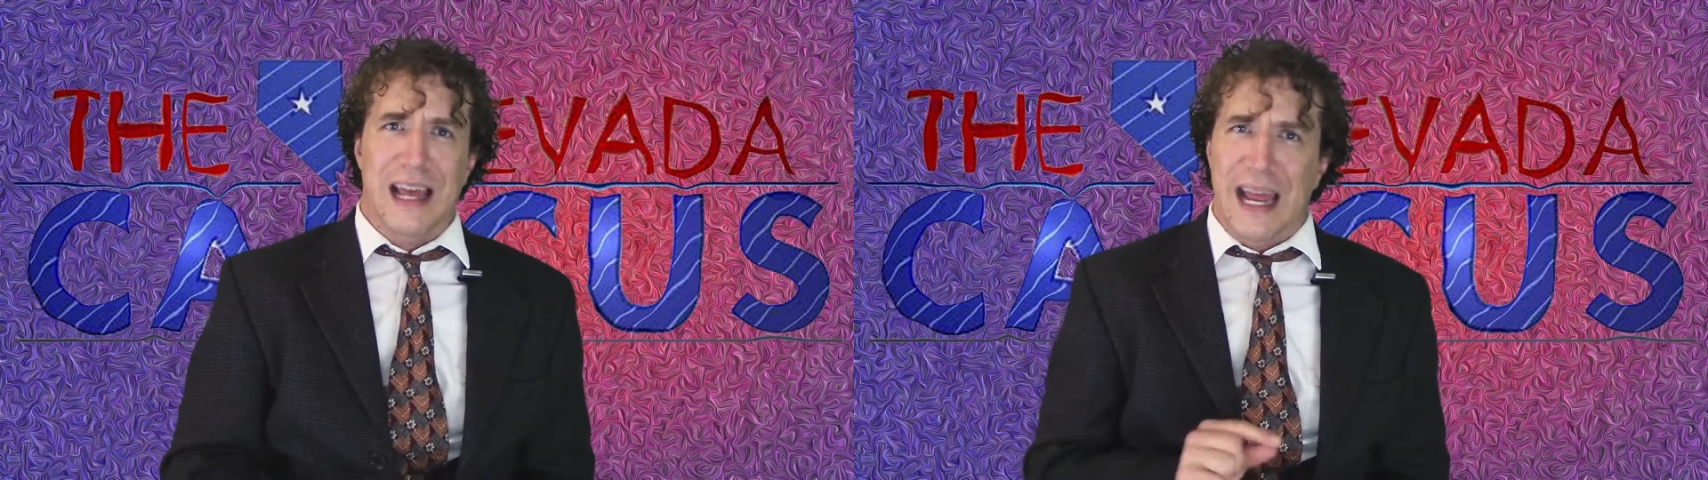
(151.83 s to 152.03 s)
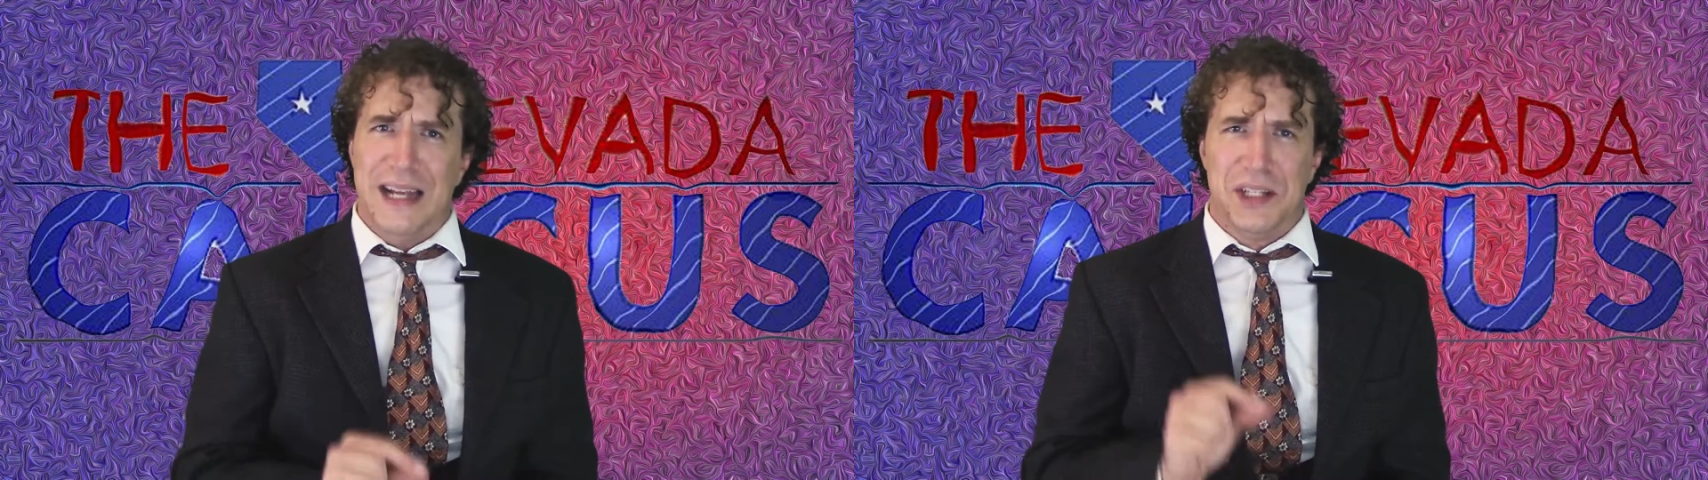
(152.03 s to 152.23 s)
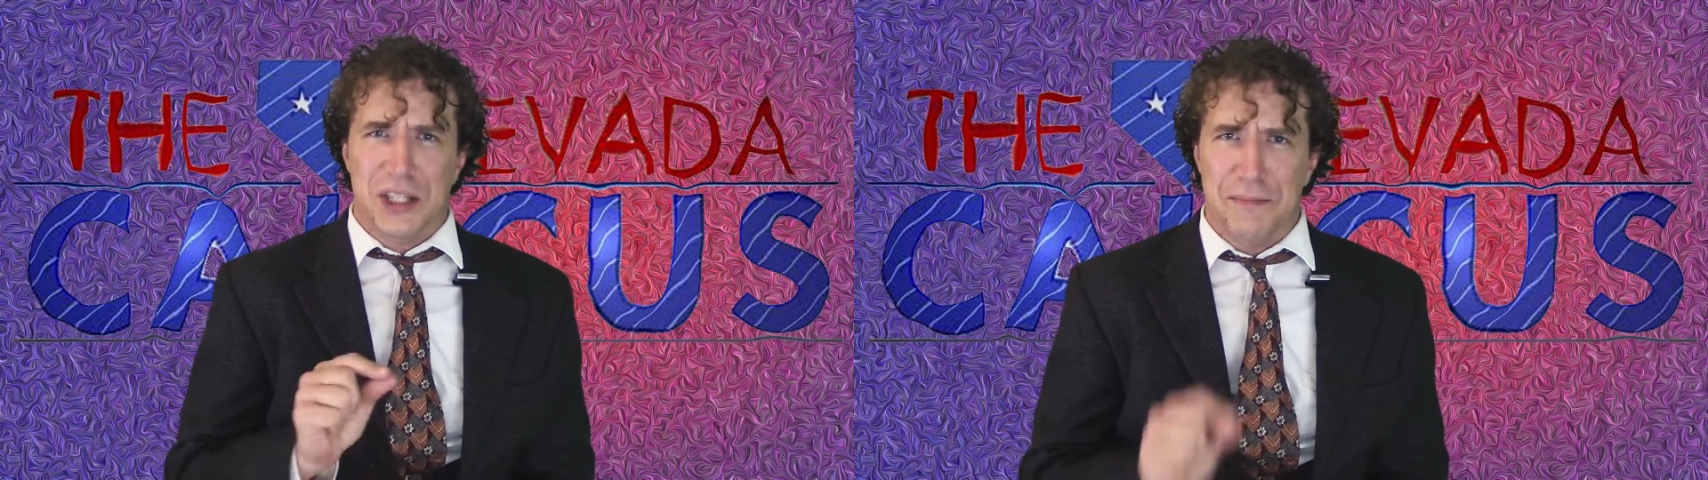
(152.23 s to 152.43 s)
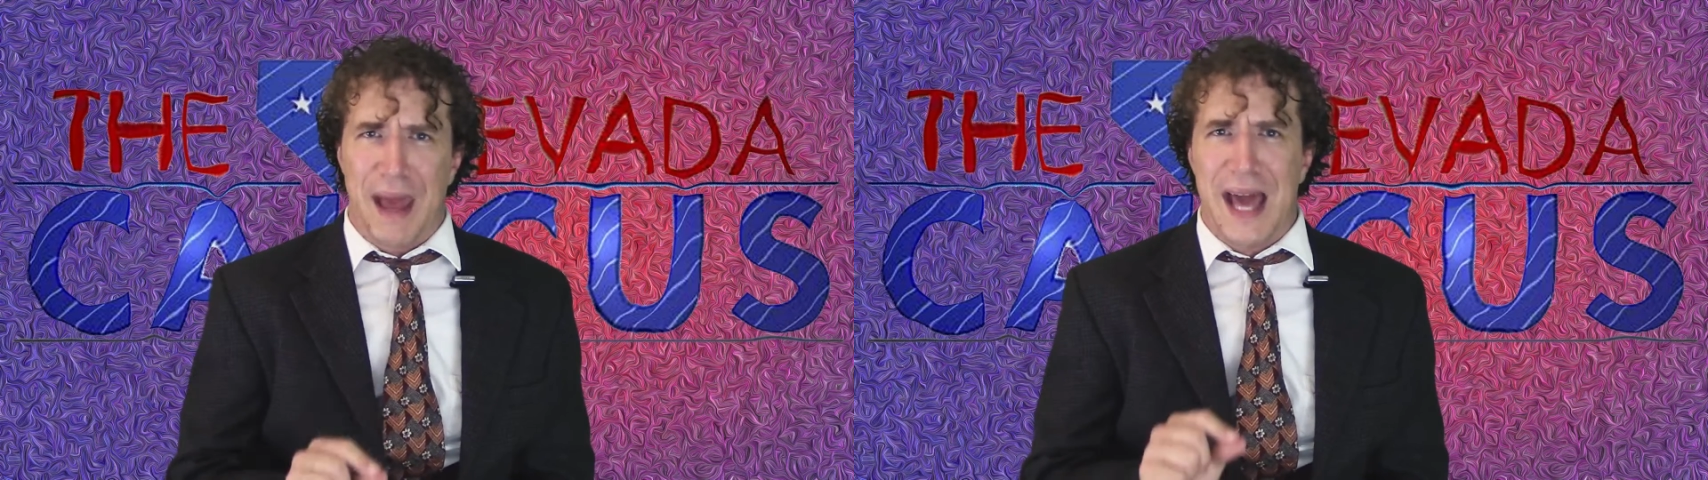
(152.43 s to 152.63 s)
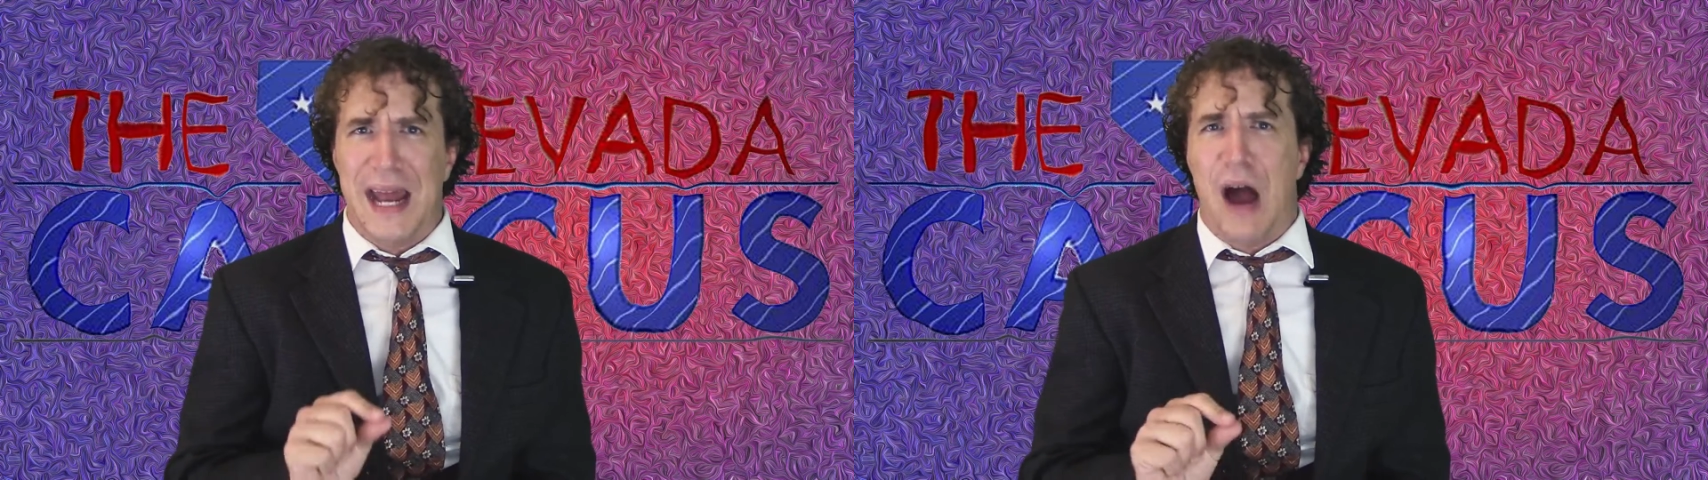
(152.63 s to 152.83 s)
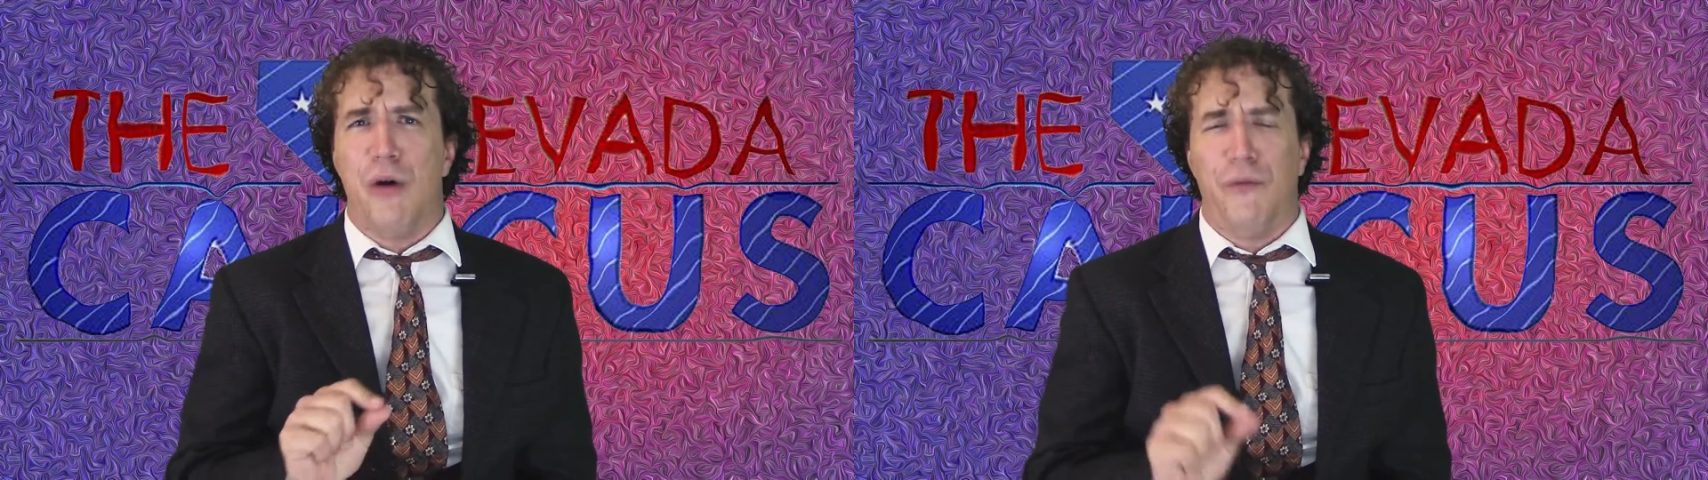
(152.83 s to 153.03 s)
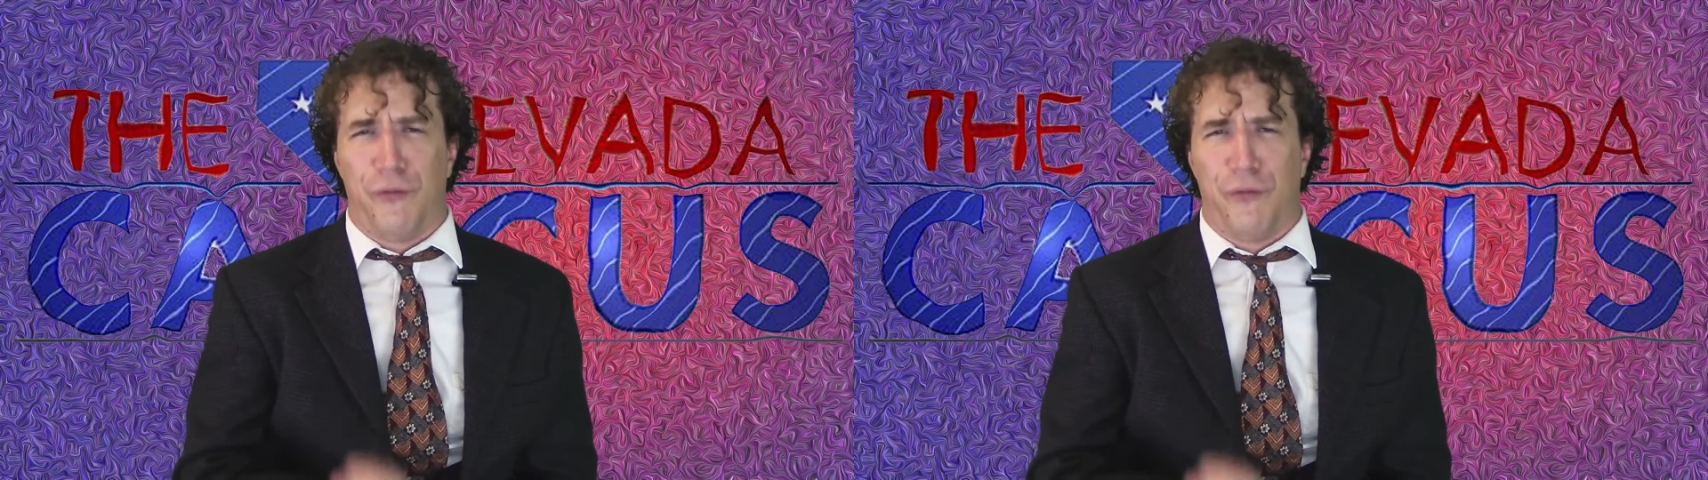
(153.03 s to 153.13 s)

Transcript: He's the man out